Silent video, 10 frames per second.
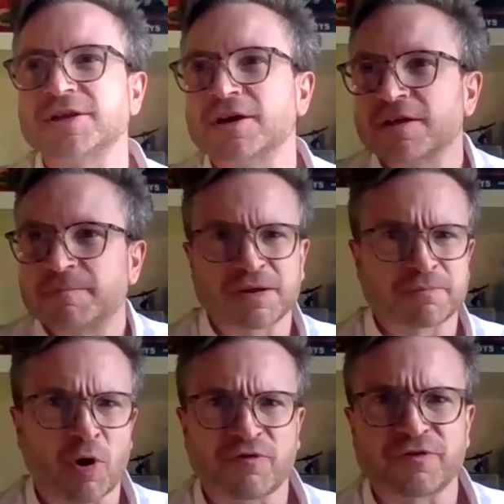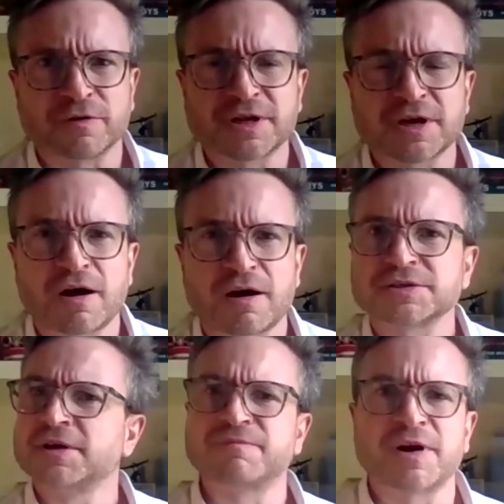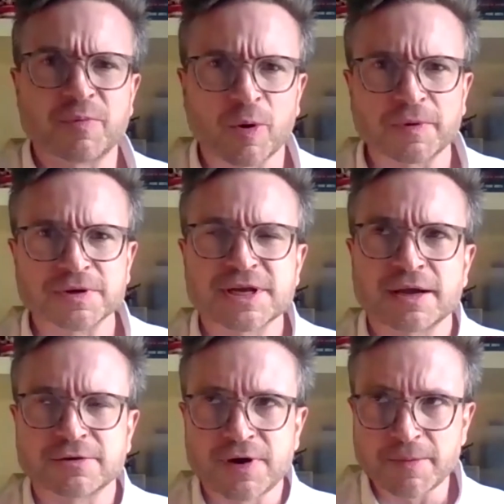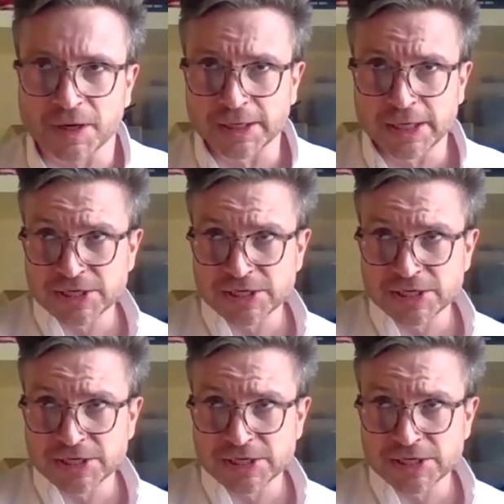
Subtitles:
the off-road cars, very popular in Saudi Arabia.